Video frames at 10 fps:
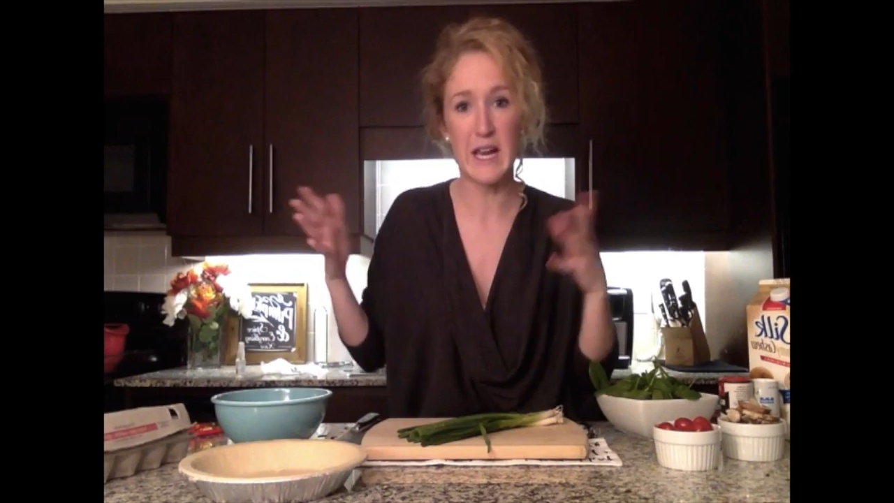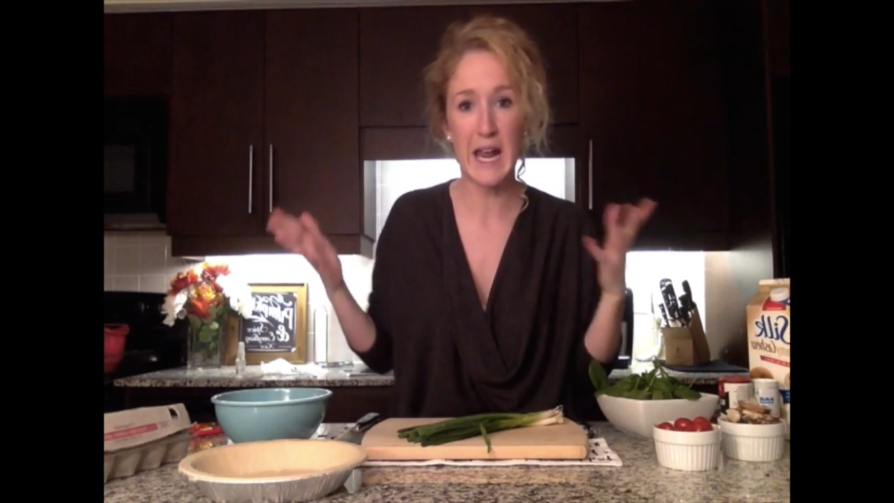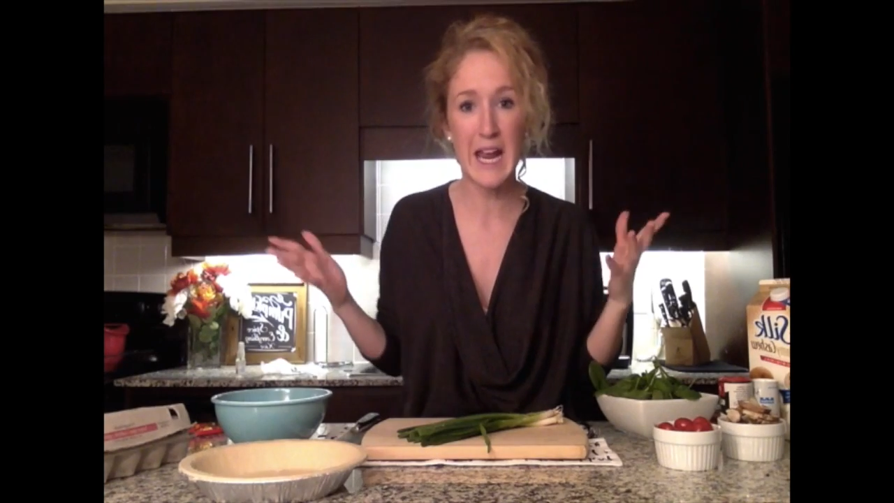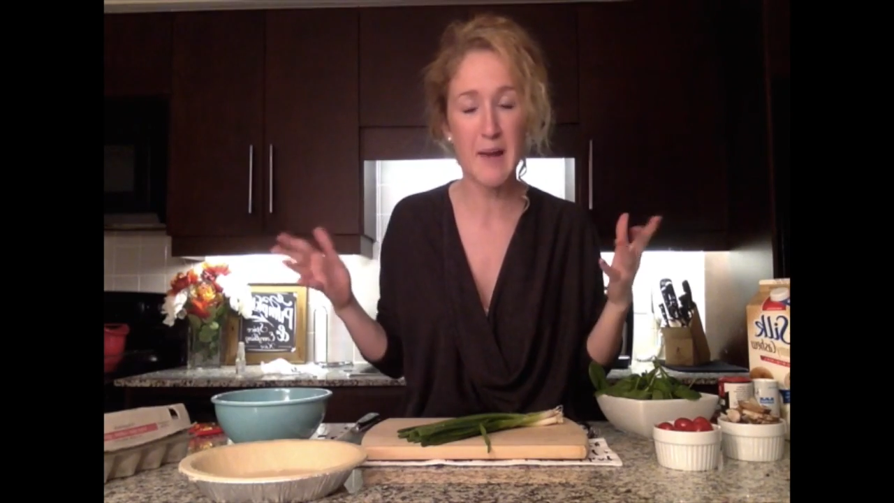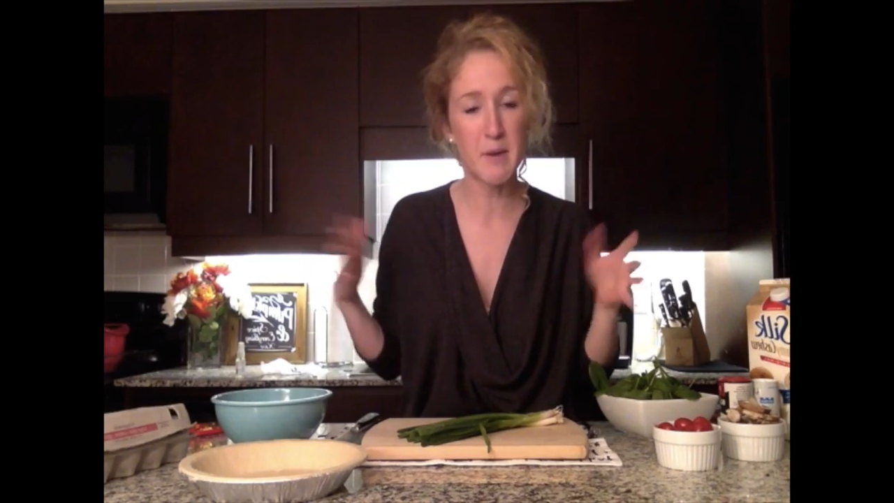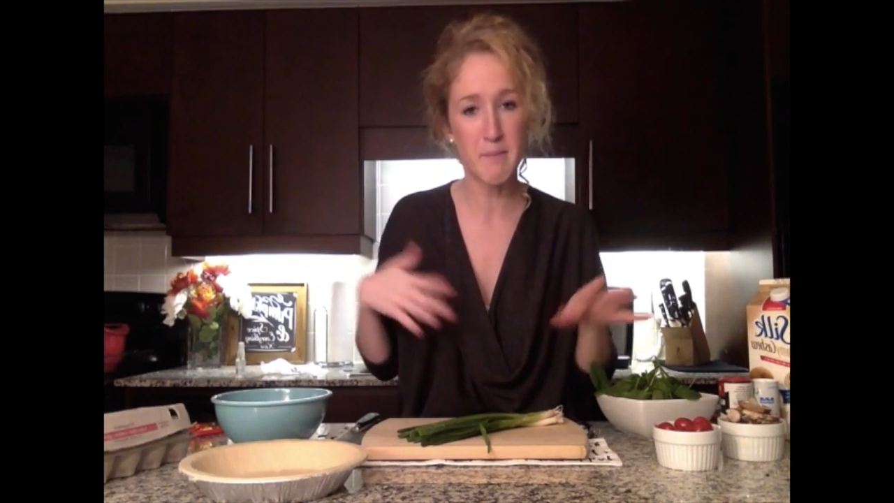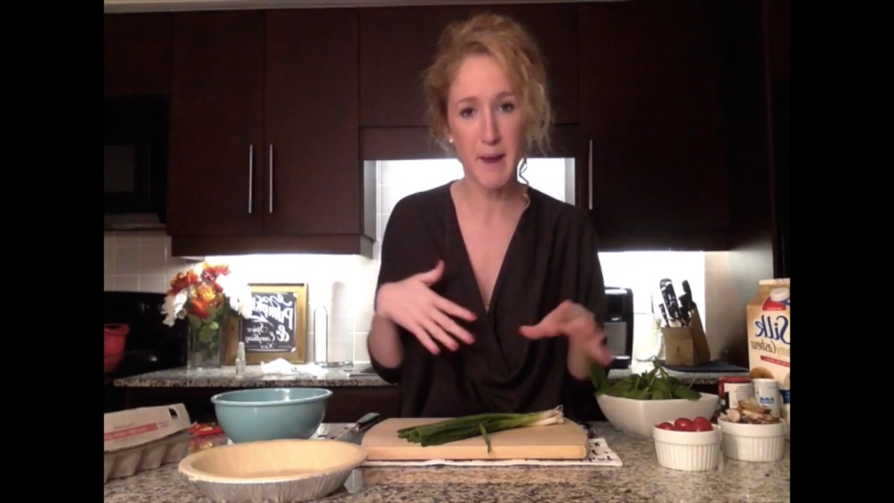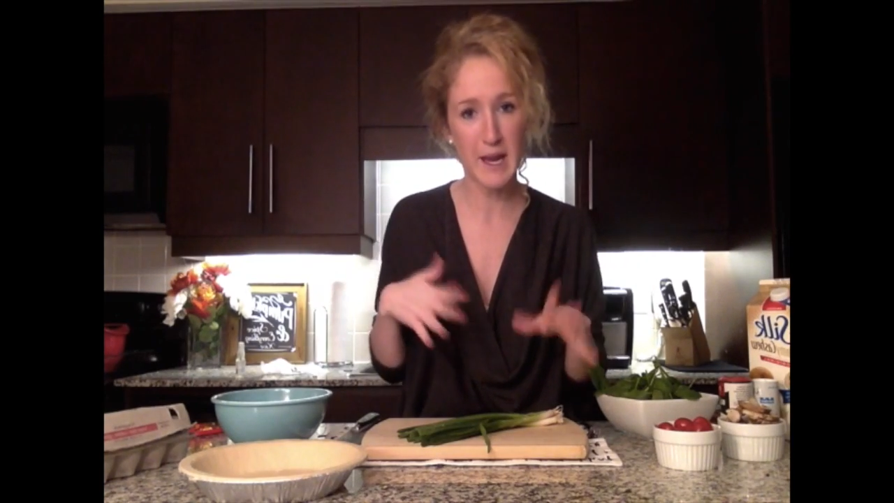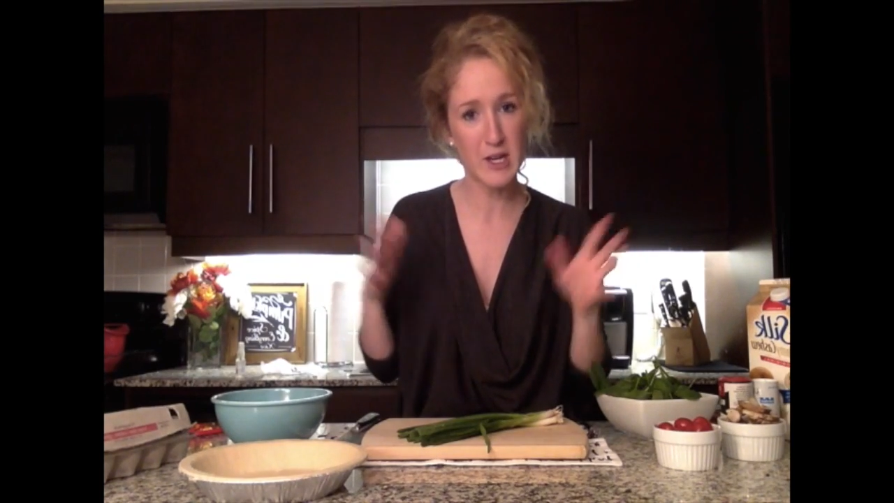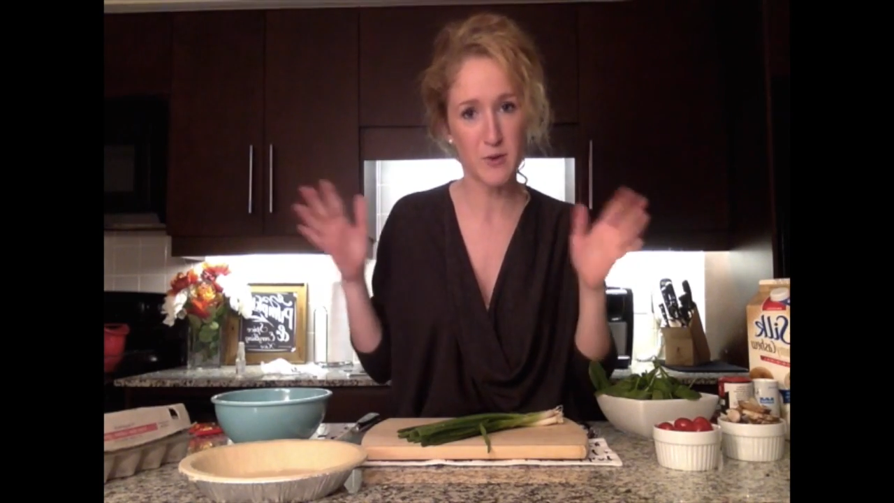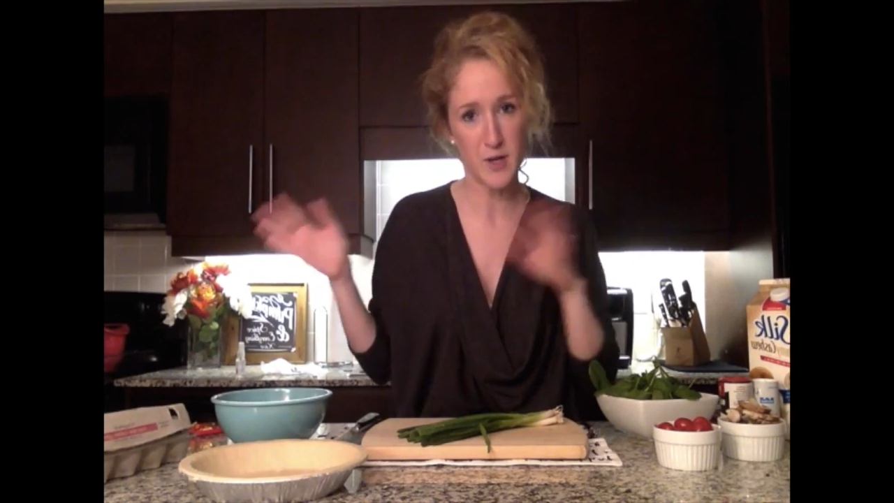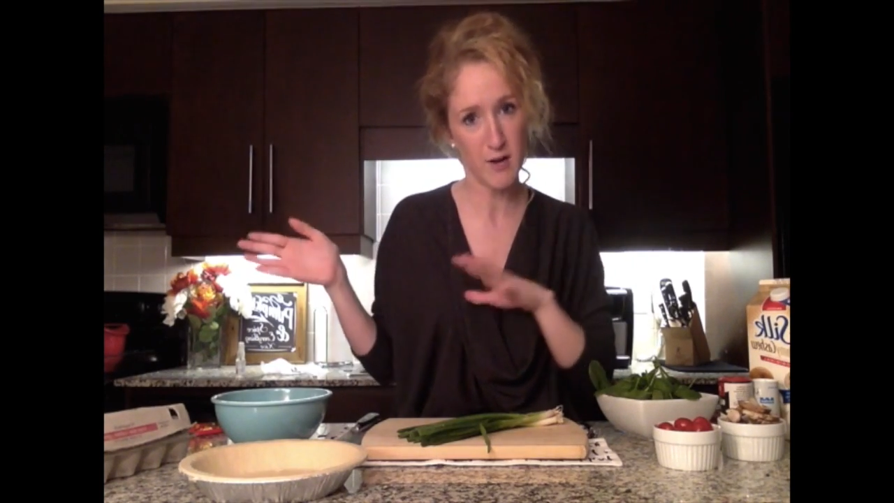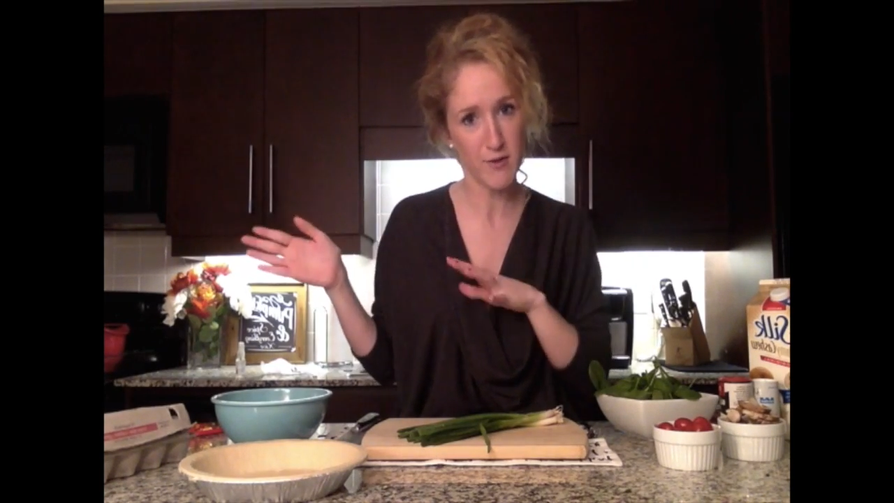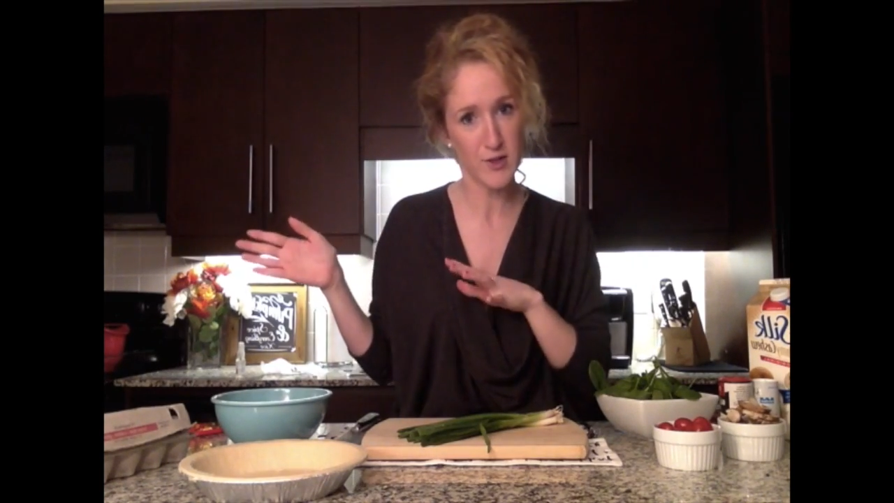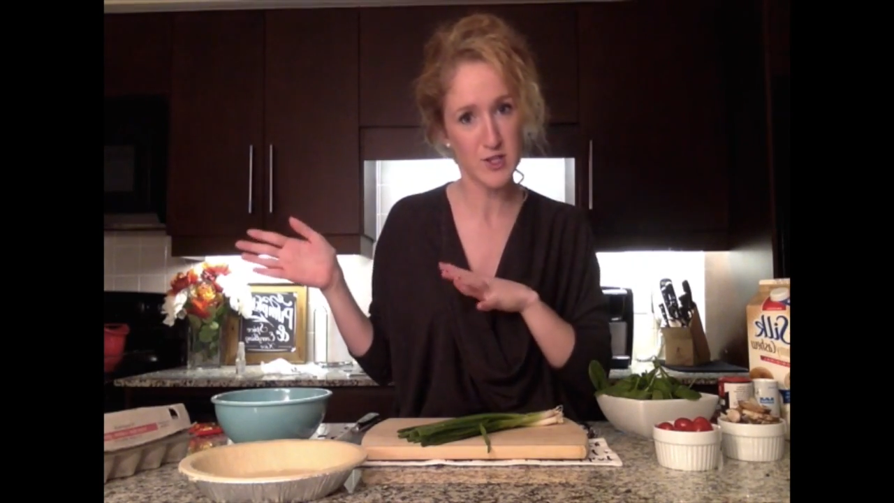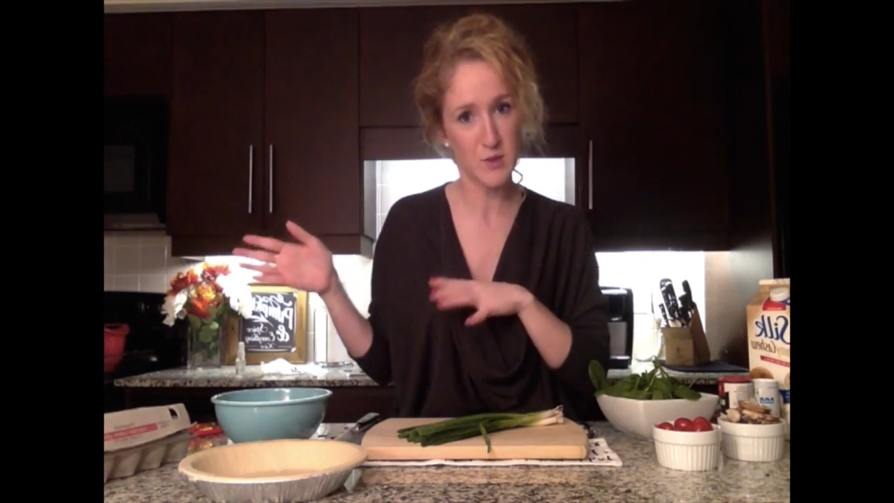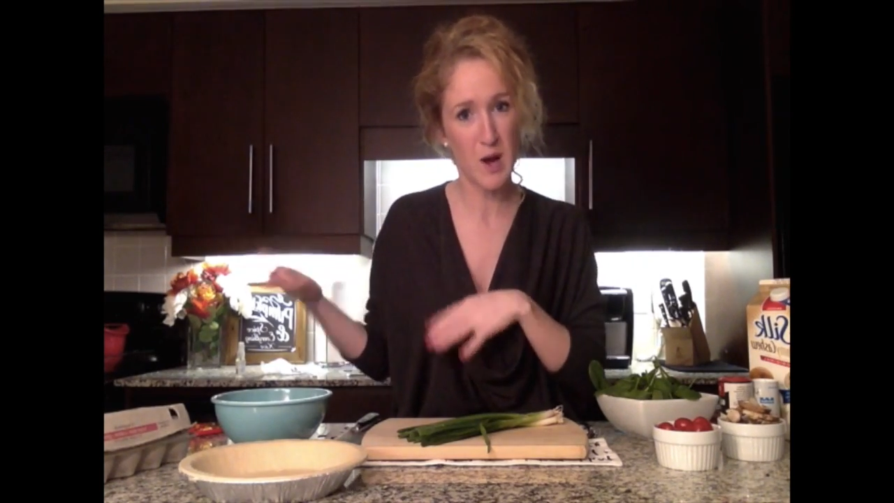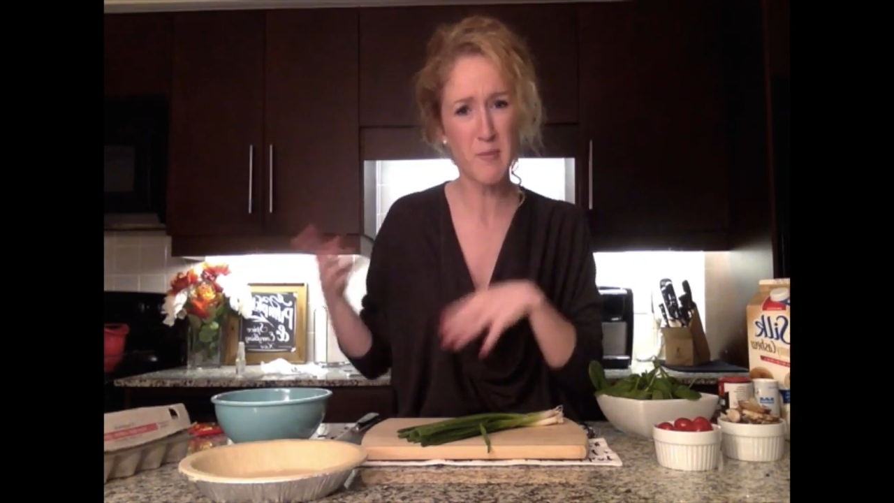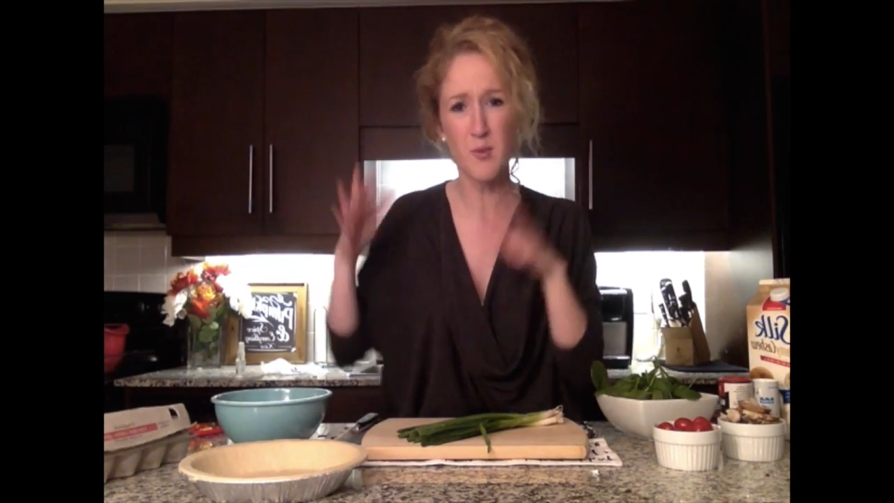ham and bacon or whatever else you want,